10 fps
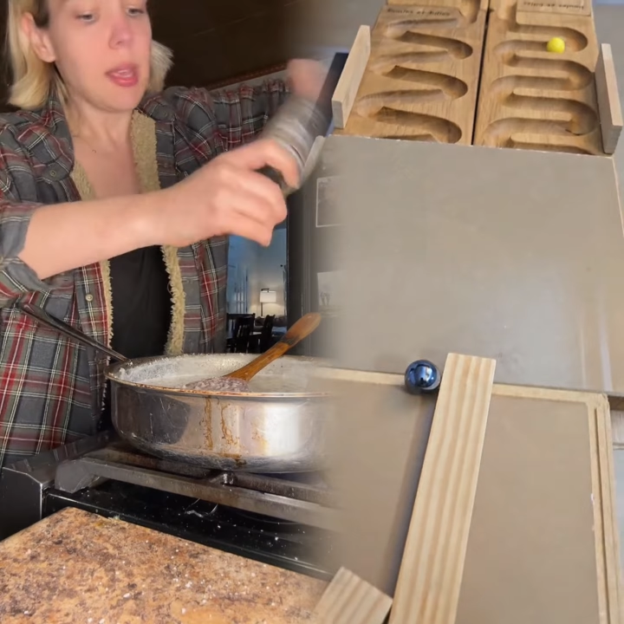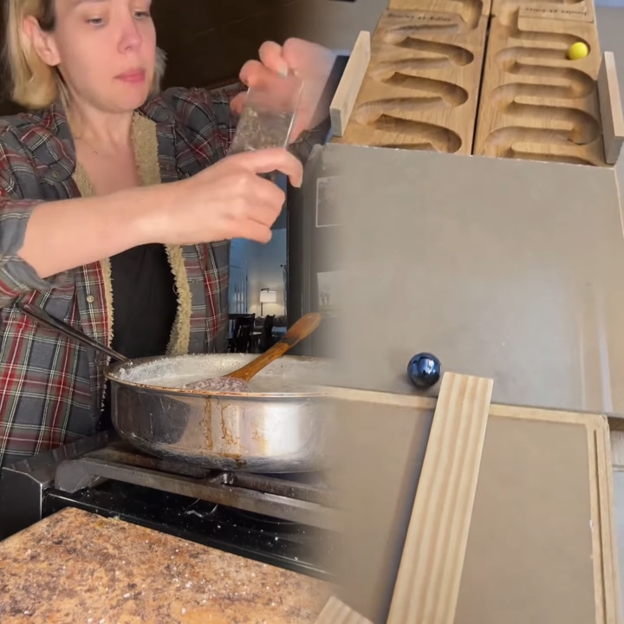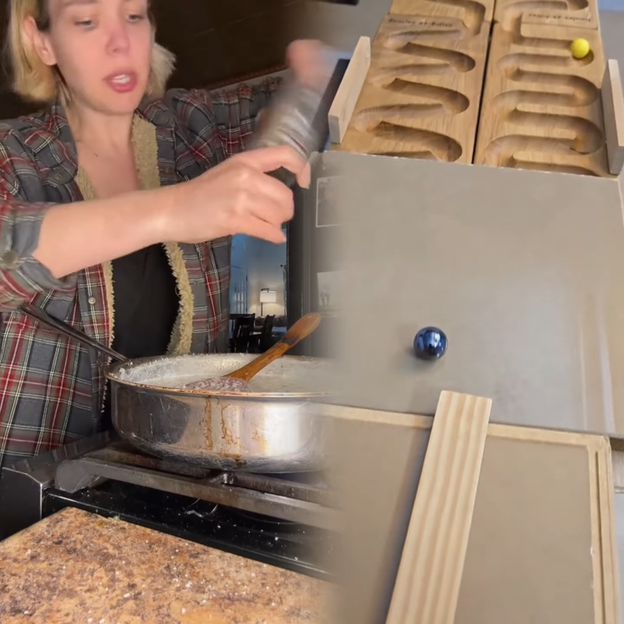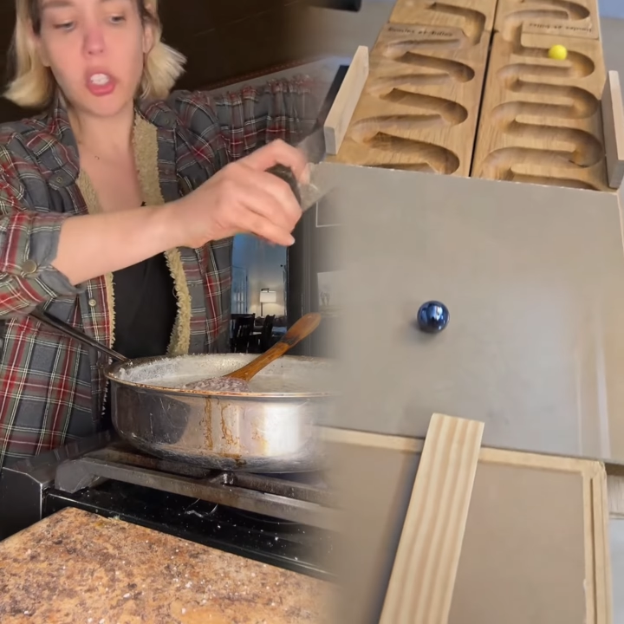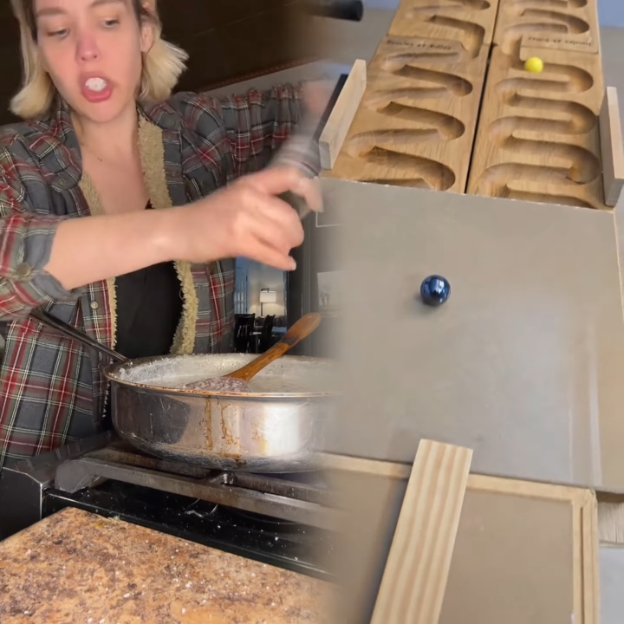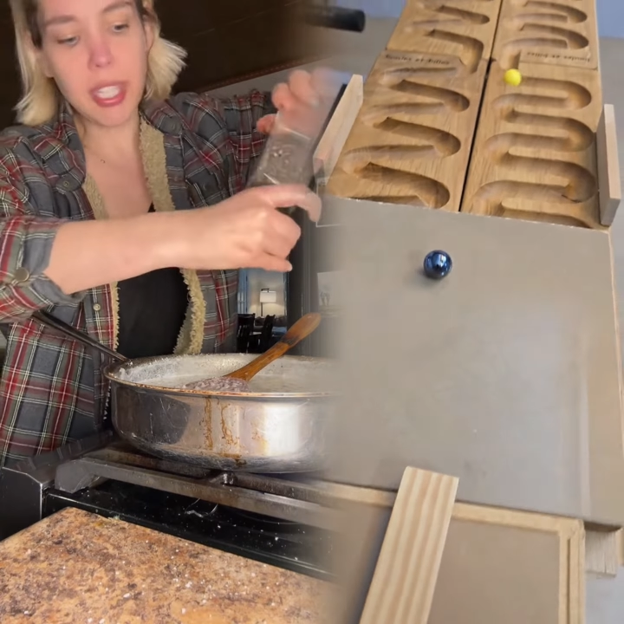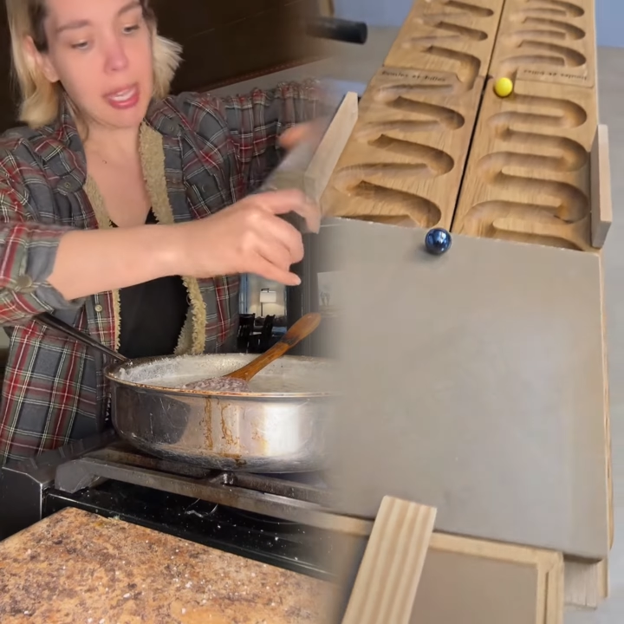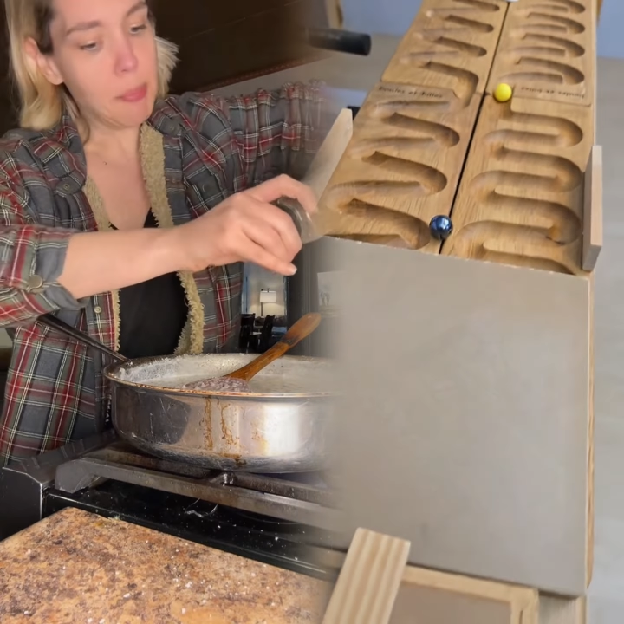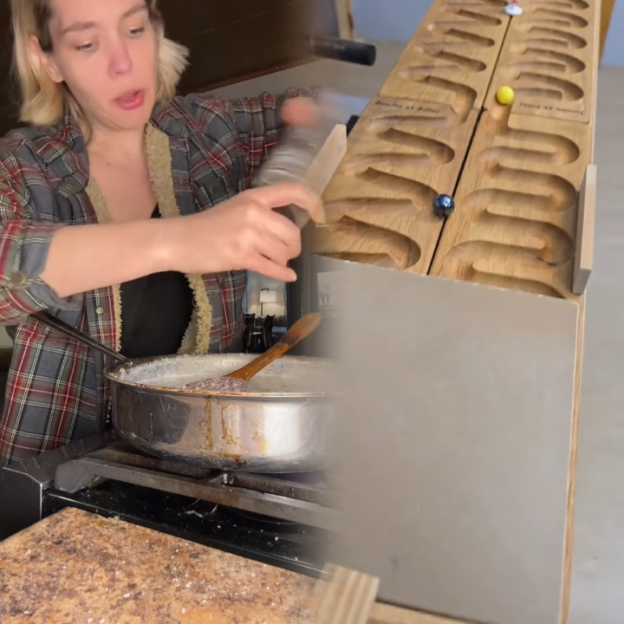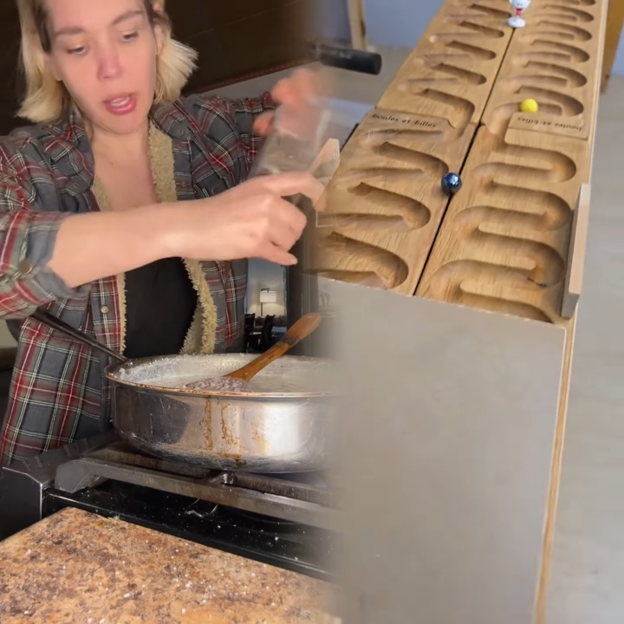But you just
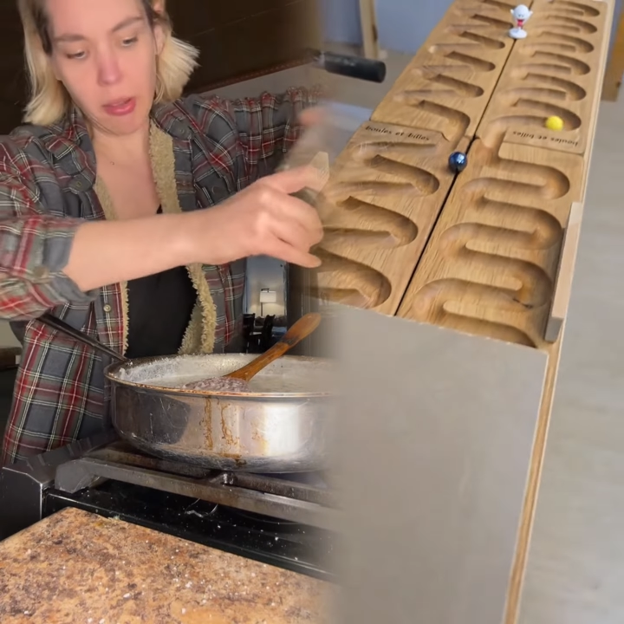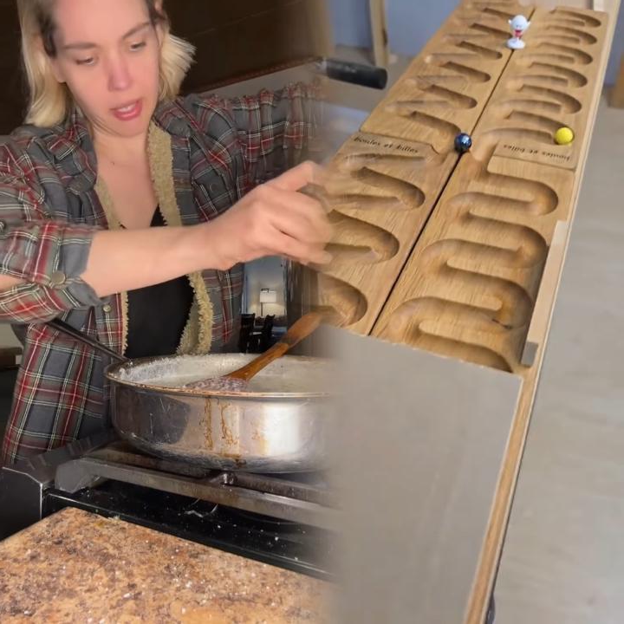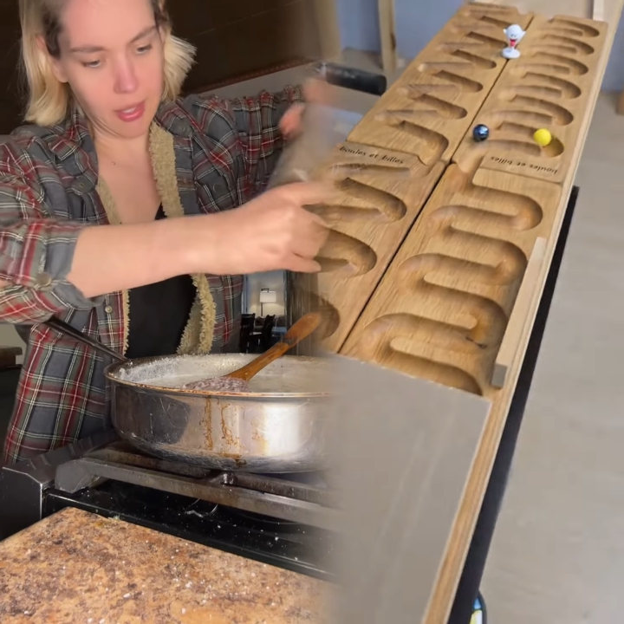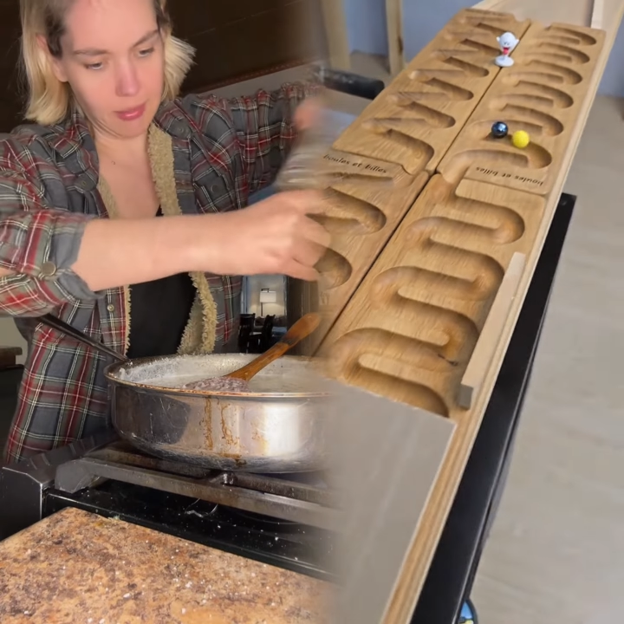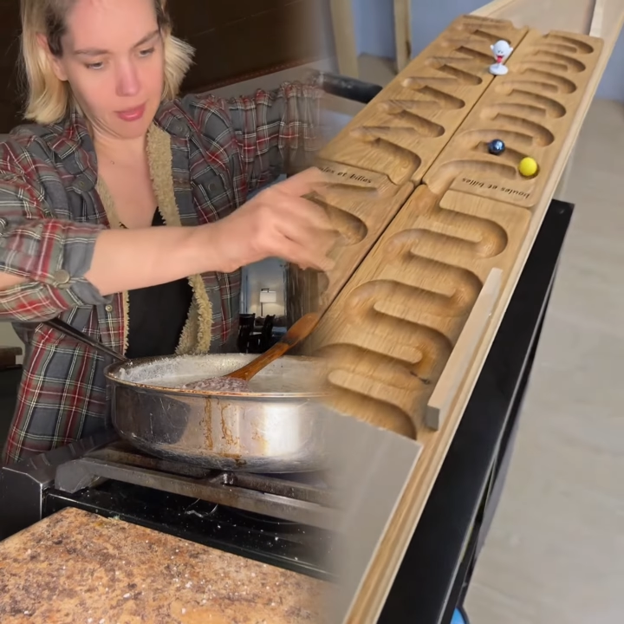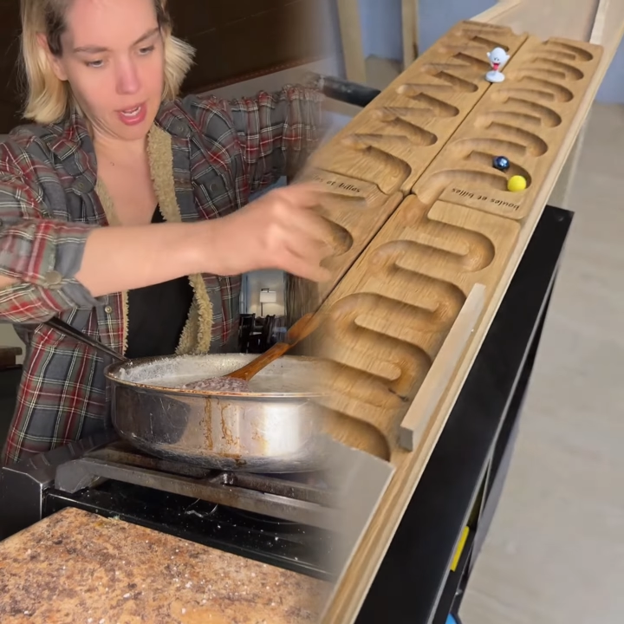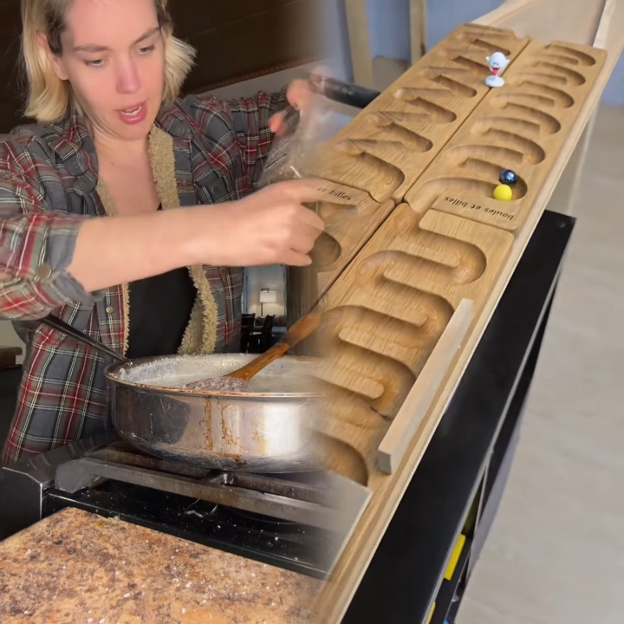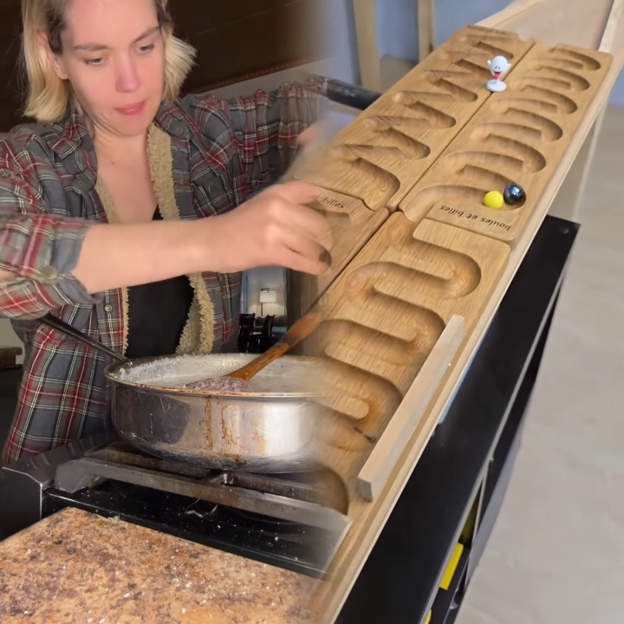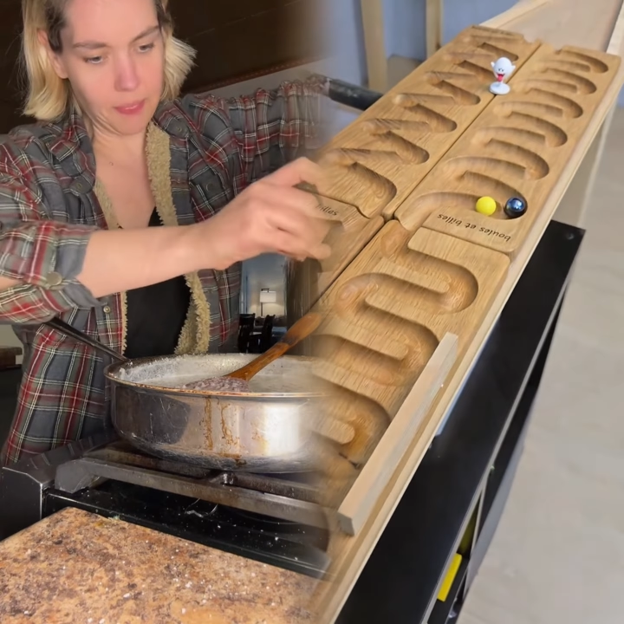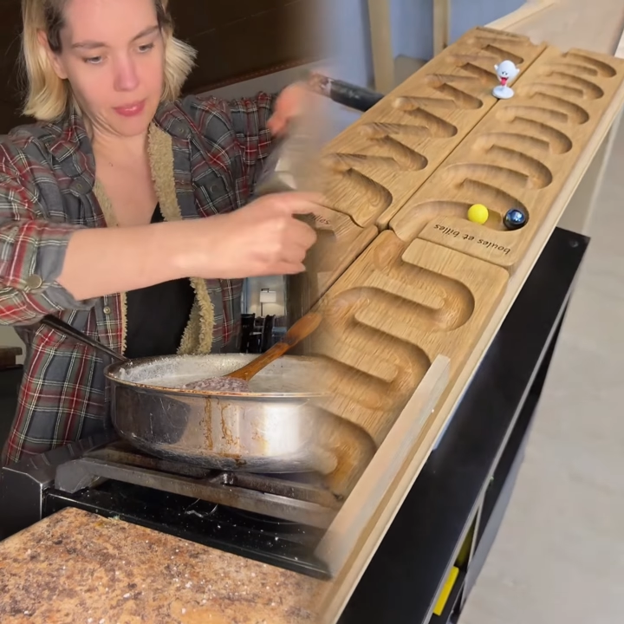keep on going, okay?